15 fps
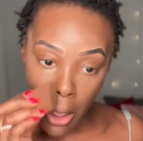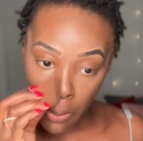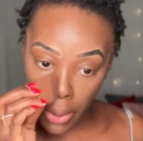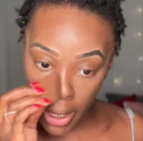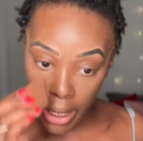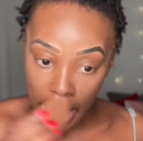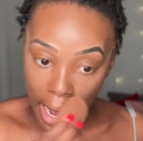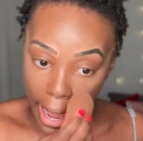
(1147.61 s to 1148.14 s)

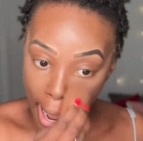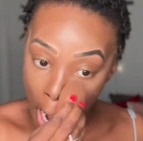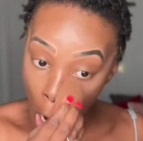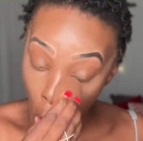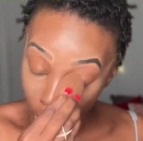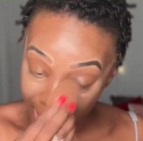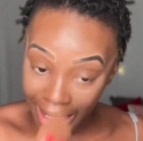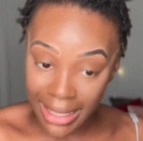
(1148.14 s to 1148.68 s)
but
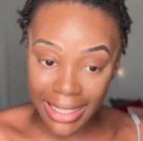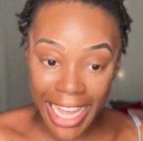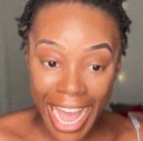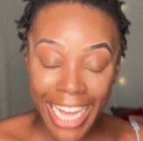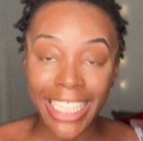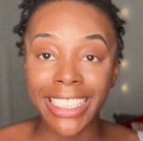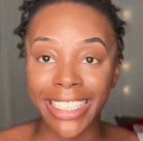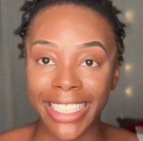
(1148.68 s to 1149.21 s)
how
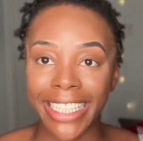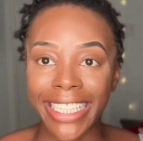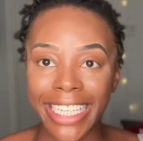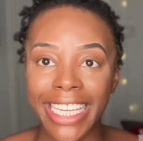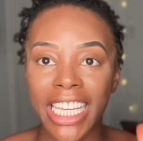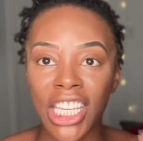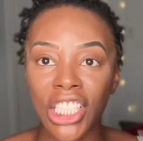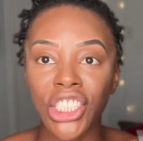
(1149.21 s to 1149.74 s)
exactly
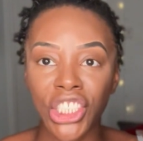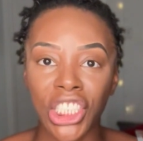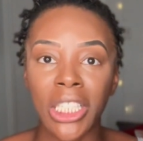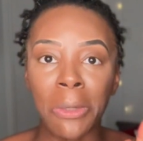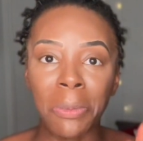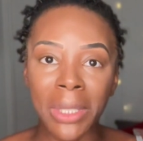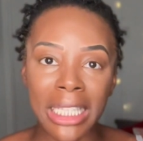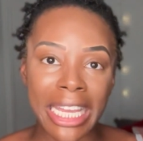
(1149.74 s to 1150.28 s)
is
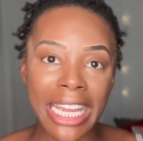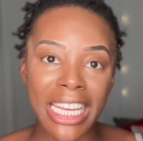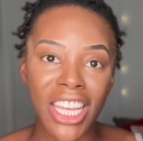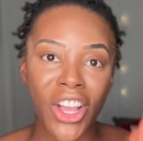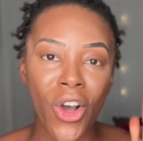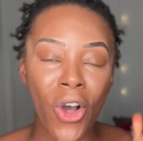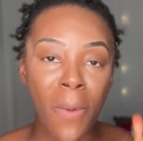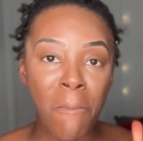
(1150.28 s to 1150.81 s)
she
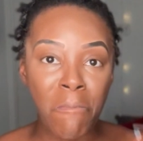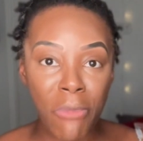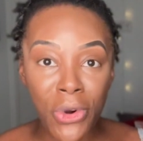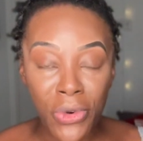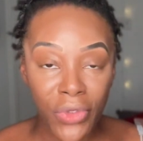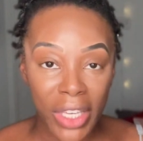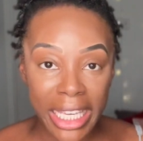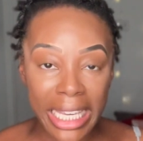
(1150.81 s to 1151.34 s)
planning on
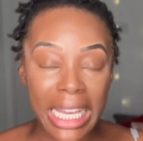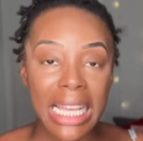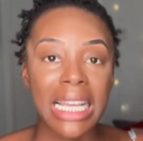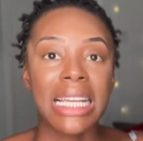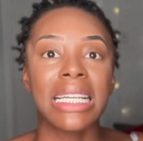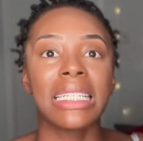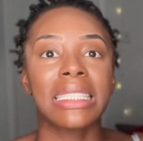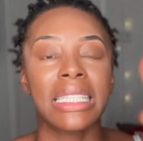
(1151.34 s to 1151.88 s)
moving
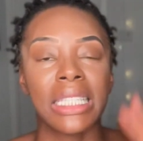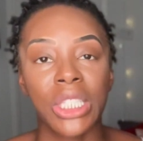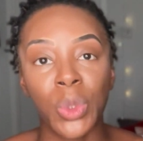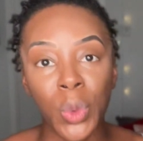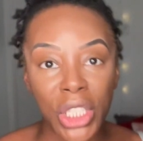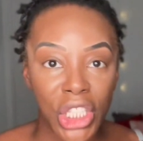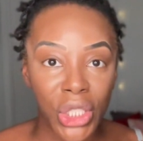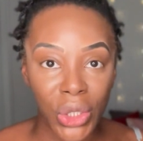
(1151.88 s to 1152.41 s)
to
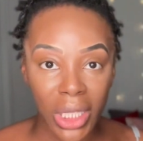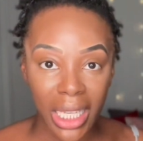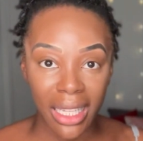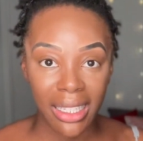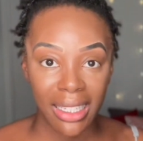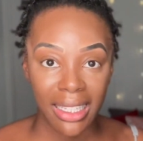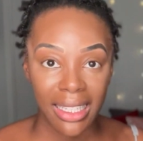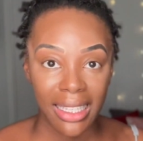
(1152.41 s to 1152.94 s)

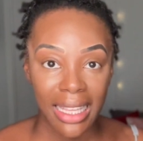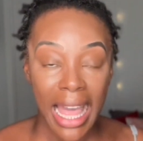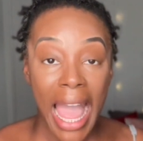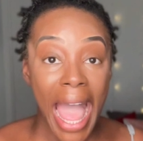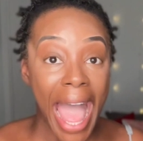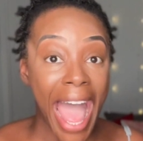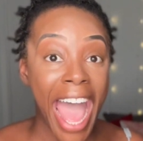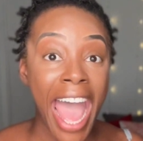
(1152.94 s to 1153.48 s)
Switzerland?
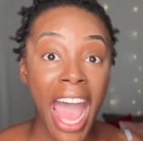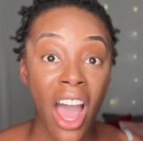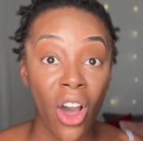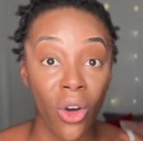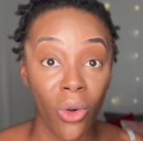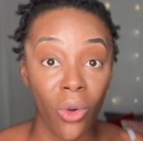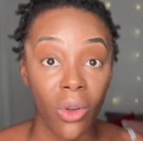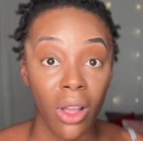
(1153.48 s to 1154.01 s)

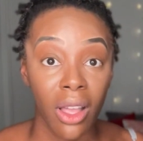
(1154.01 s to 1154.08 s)
How?